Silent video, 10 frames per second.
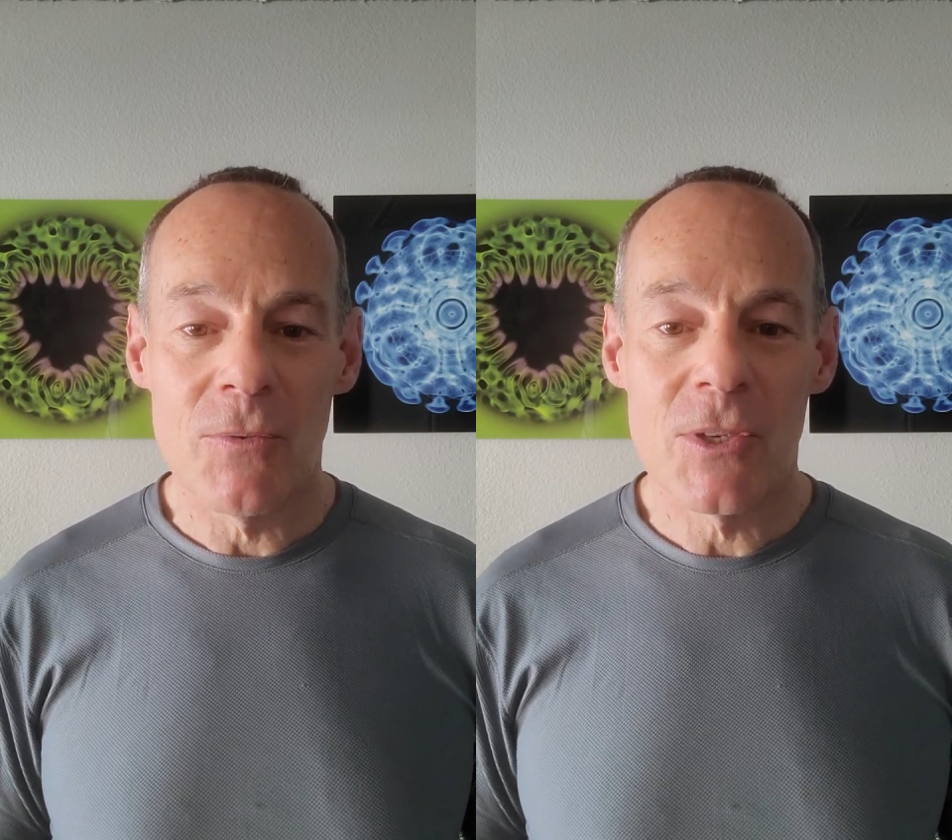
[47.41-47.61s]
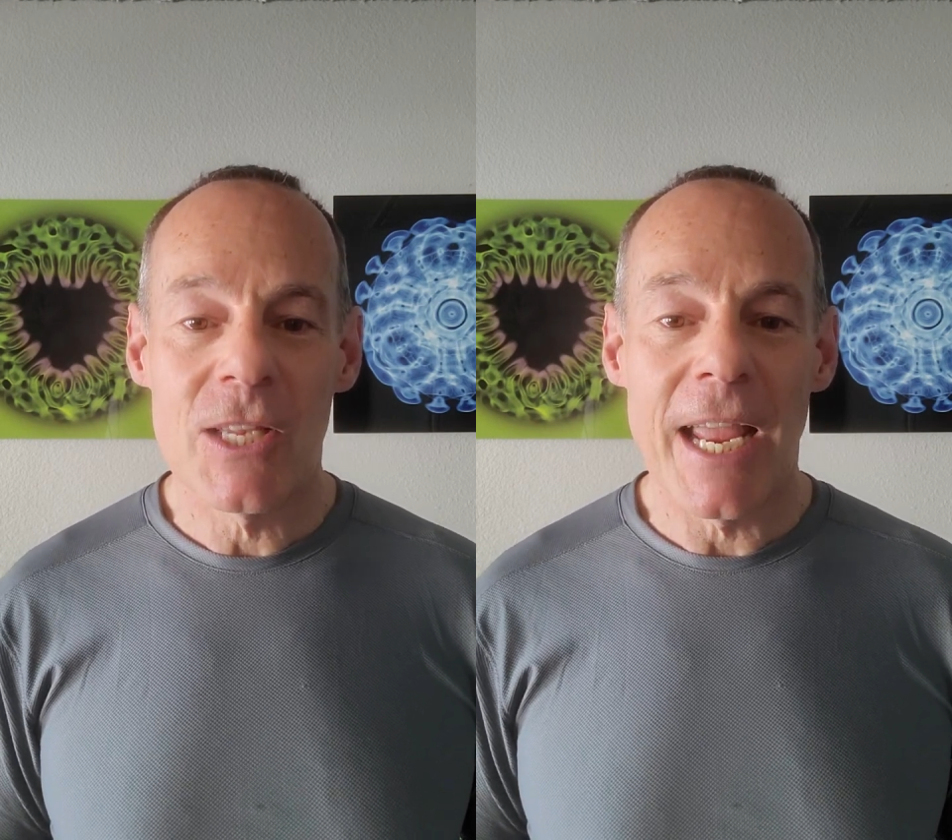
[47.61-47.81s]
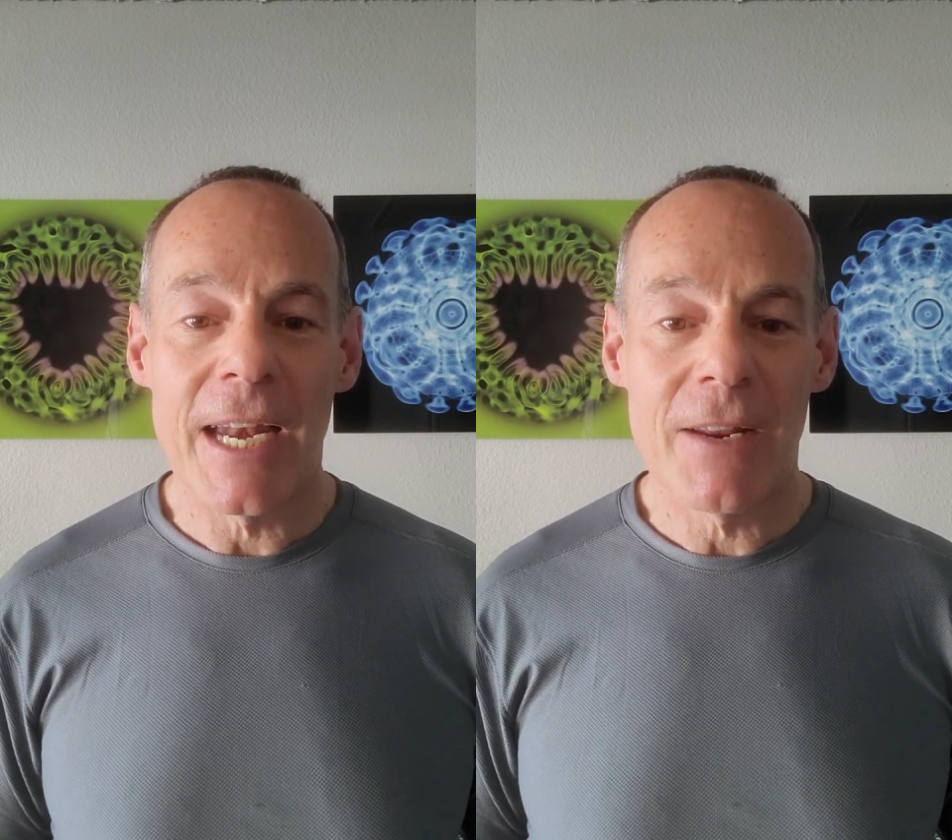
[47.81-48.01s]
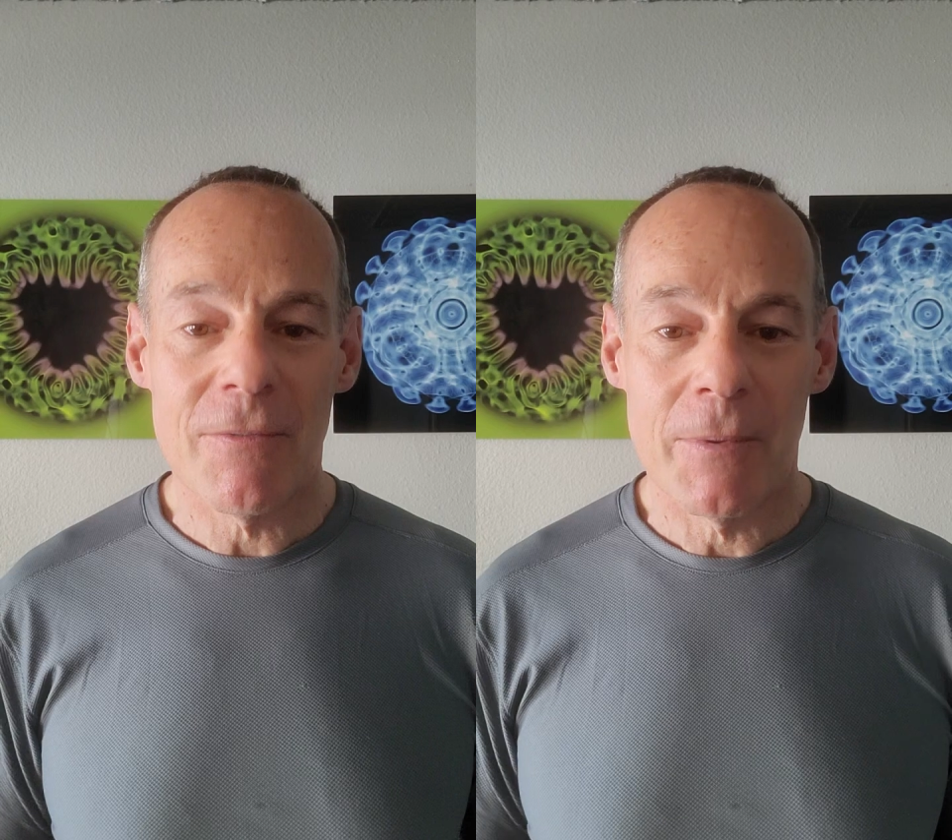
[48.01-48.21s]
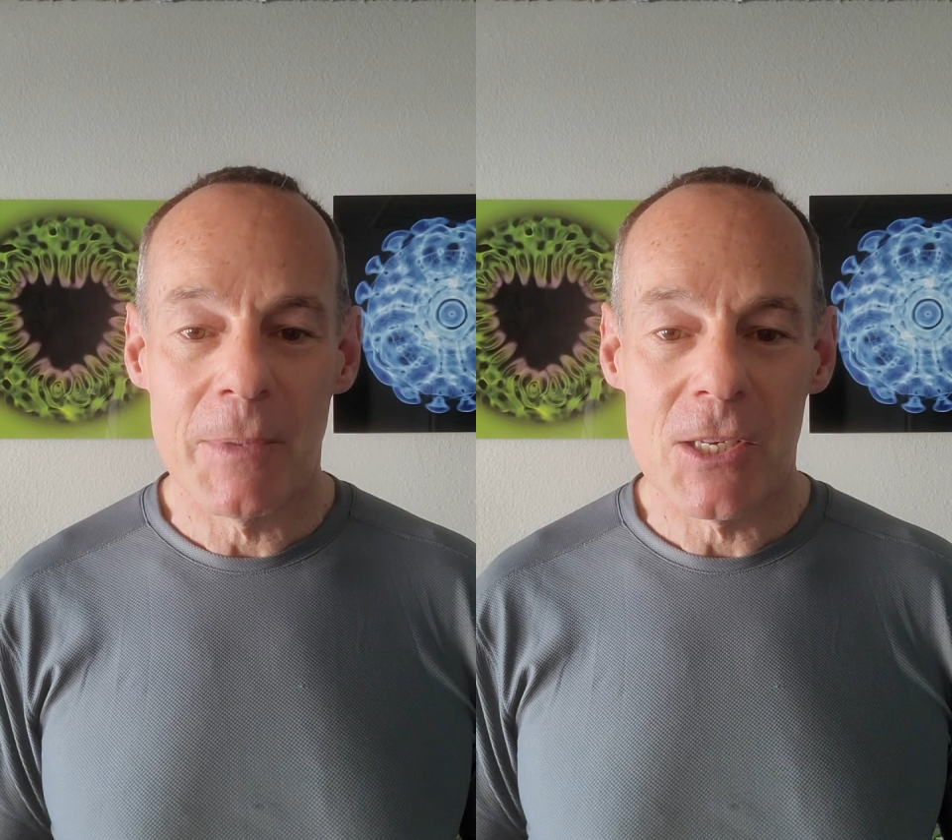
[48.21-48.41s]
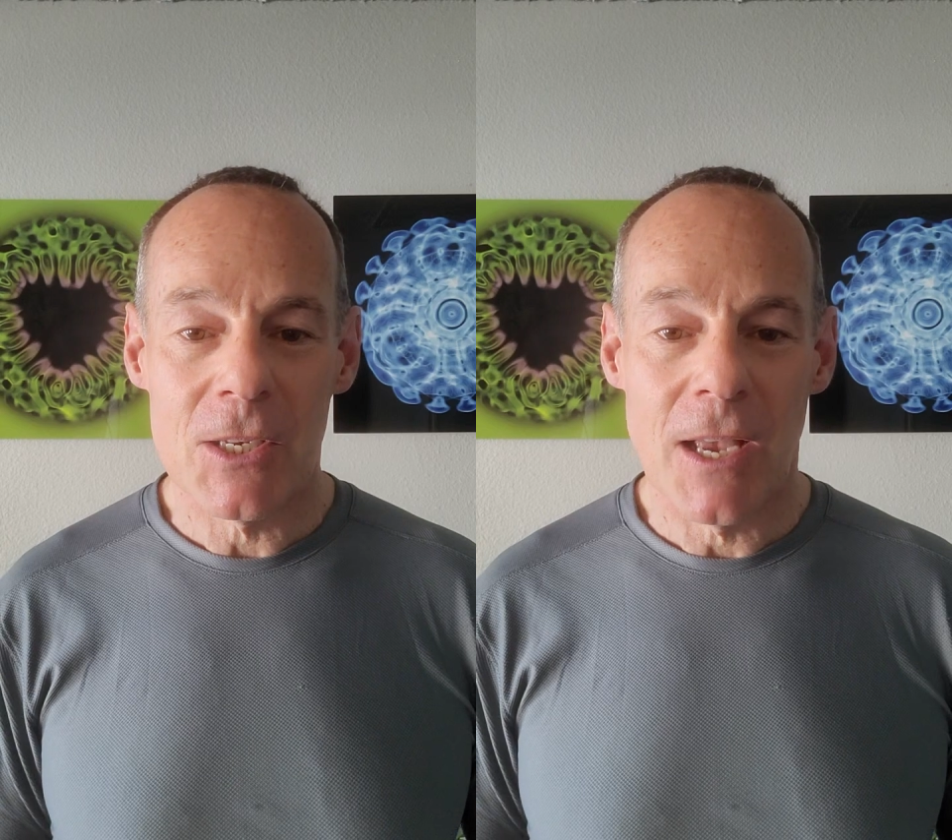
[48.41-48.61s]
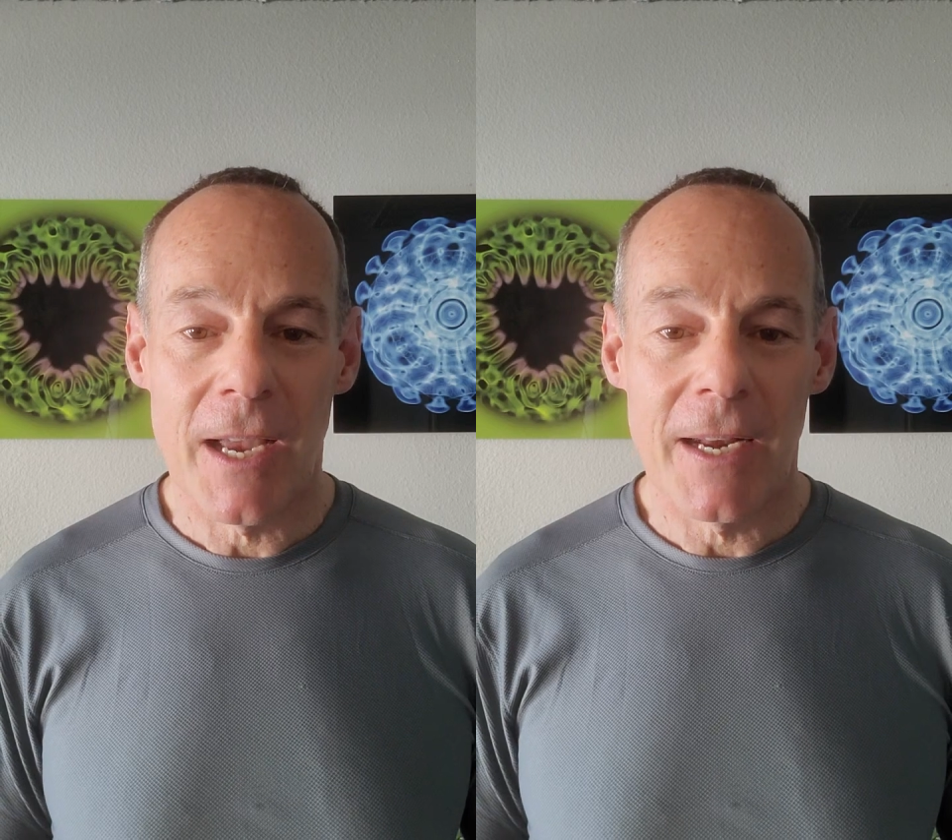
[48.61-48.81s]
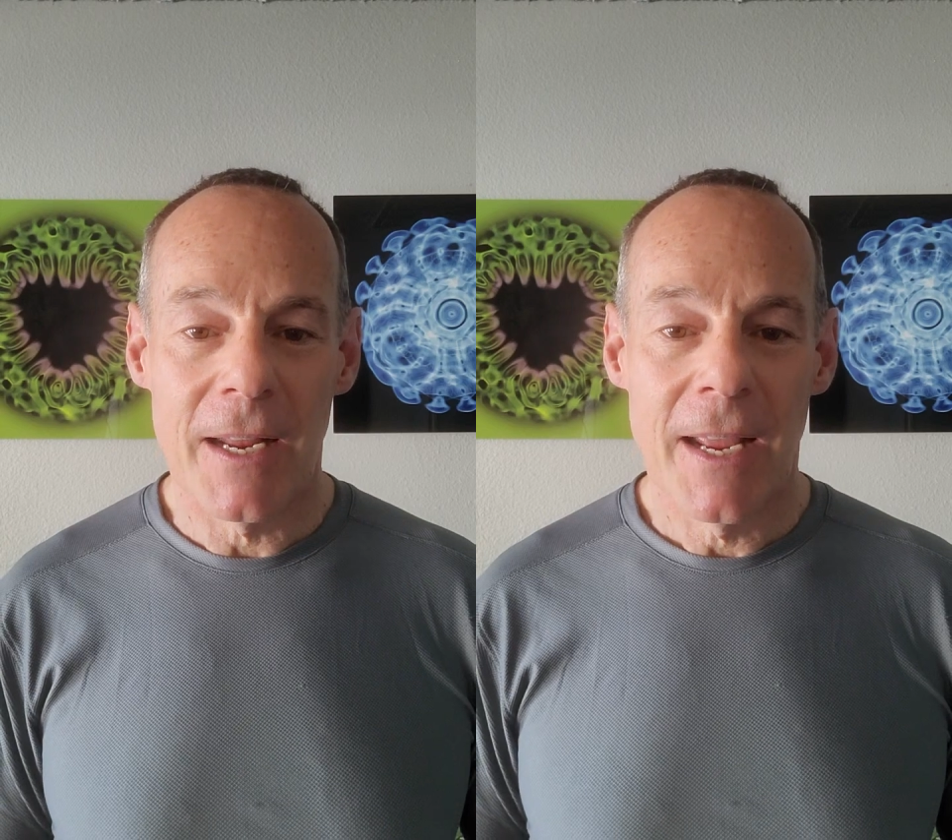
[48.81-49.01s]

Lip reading: standing from the side,